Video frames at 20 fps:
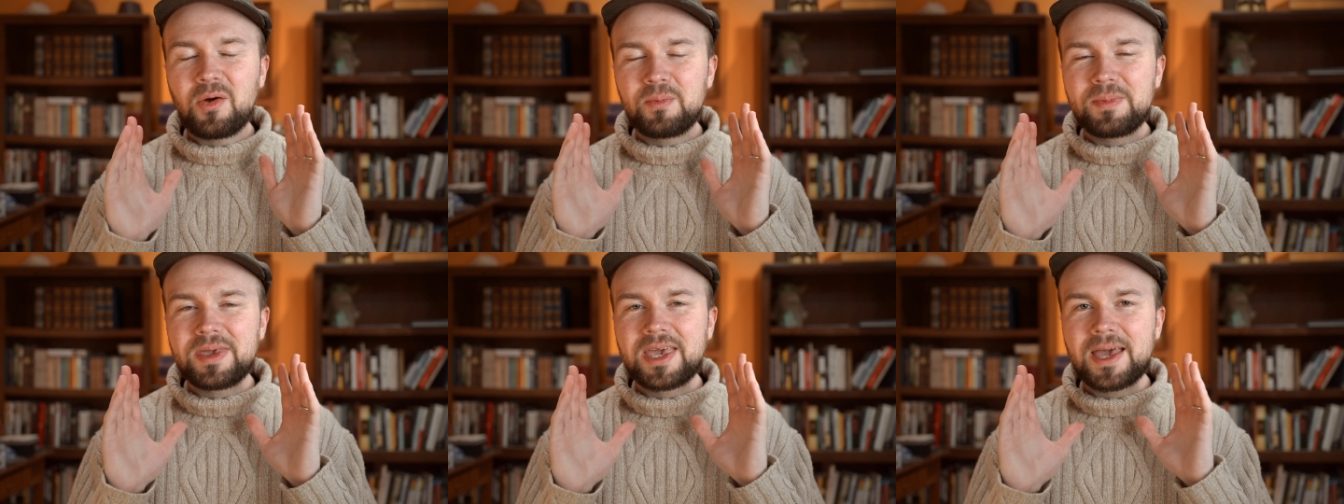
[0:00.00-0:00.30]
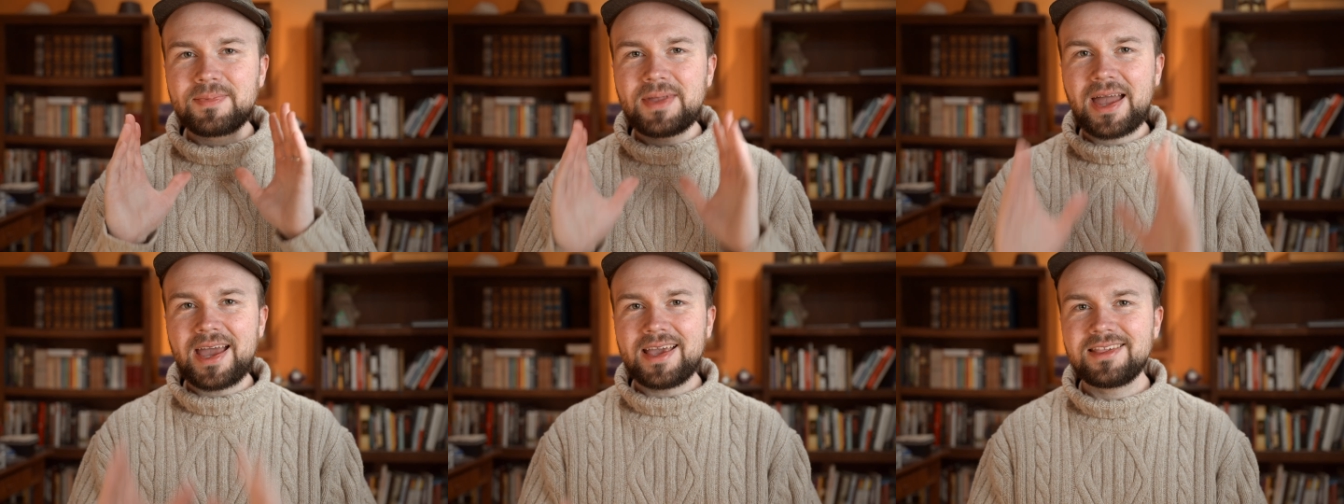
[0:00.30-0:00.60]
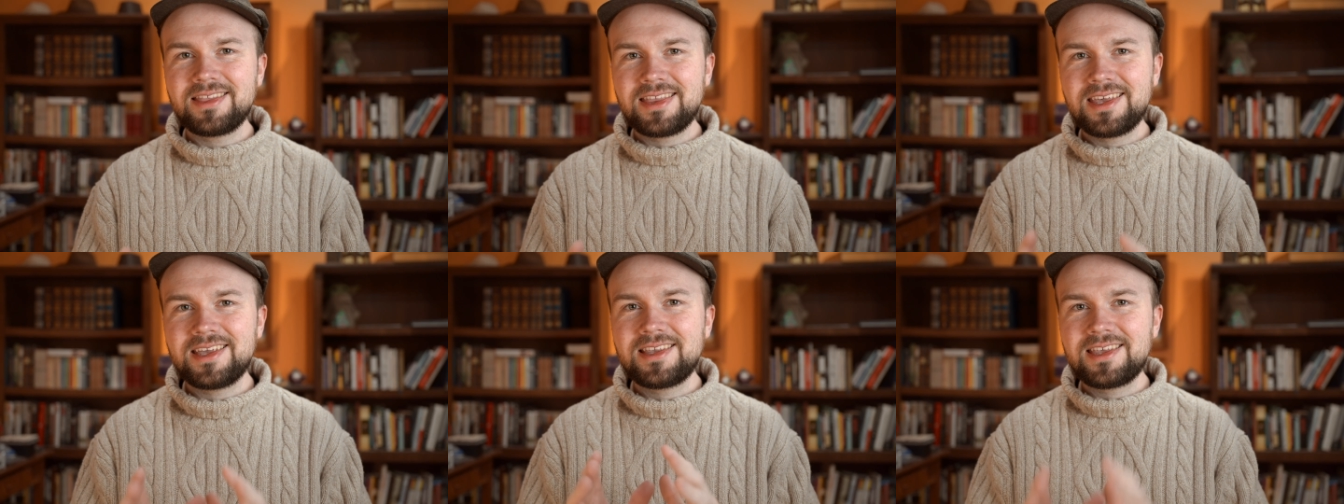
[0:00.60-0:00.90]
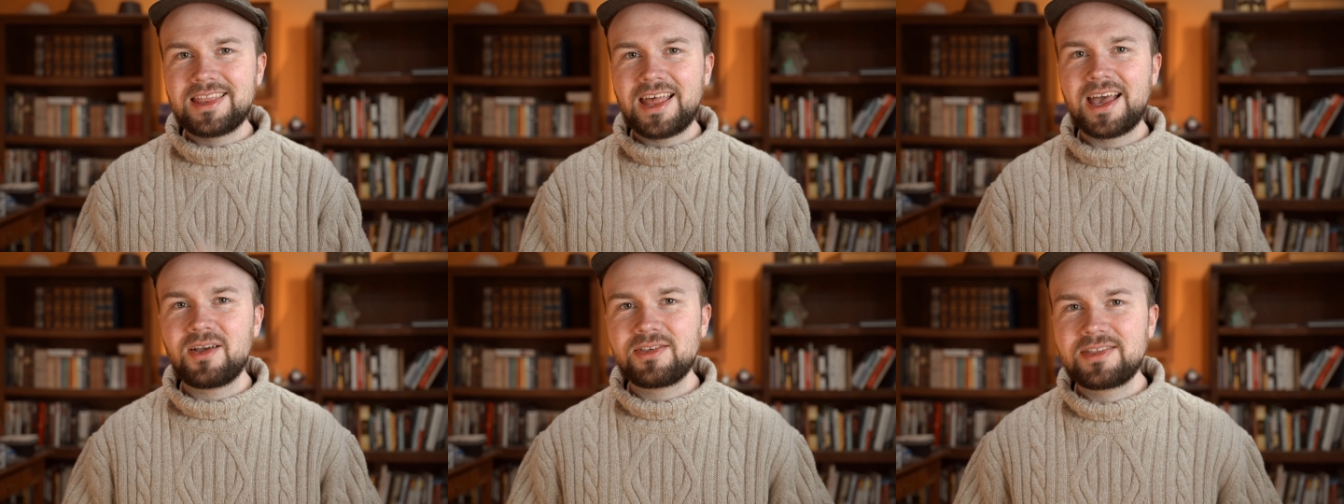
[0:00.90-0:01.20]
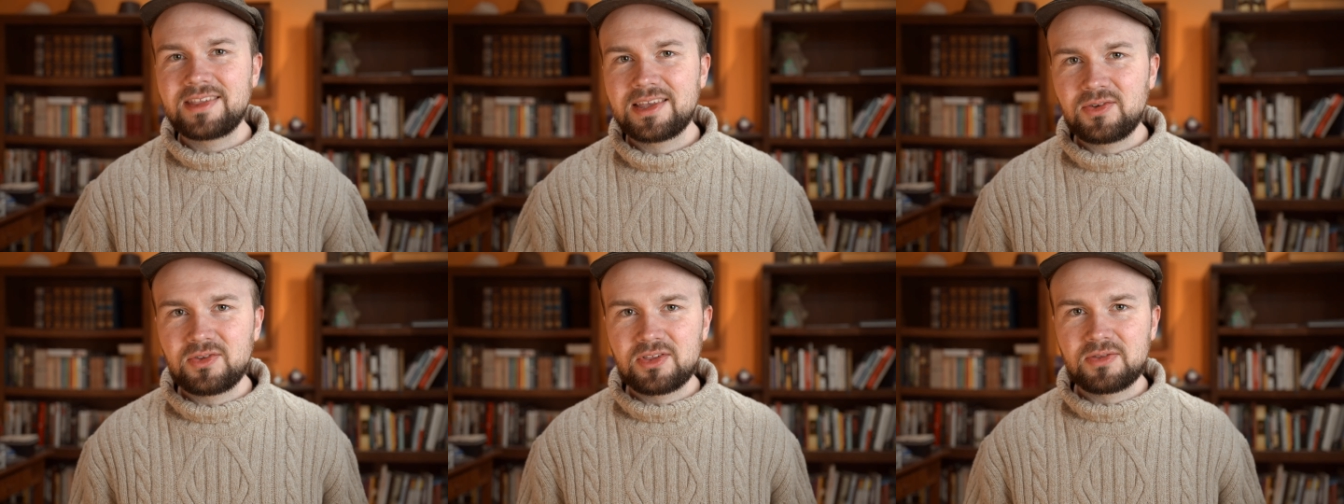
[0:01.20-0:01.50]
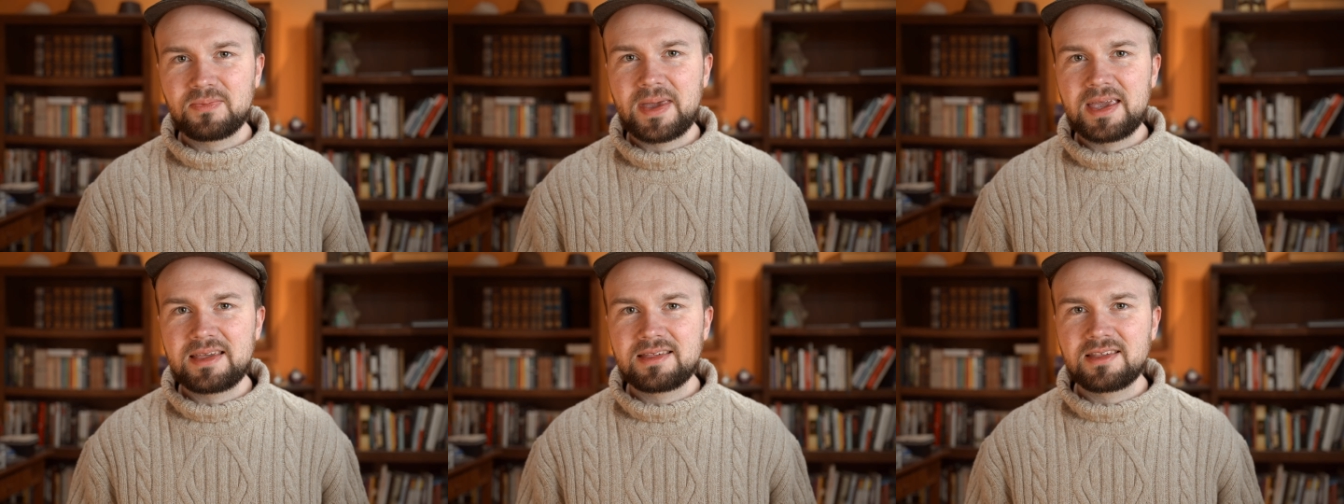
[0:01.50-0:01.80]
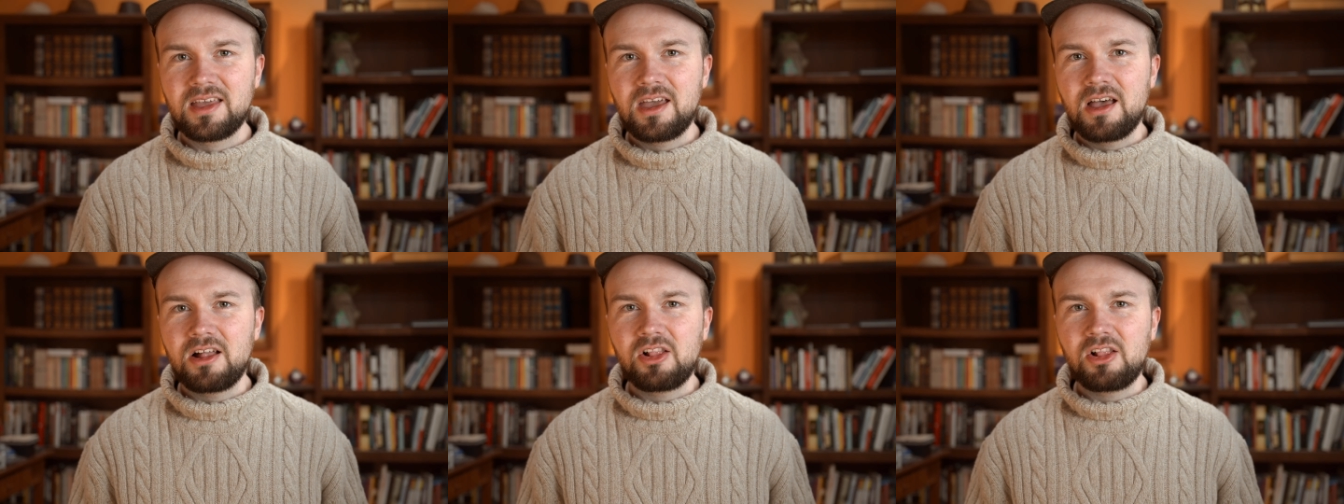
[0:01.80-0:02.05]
will be kept isolated to that single space,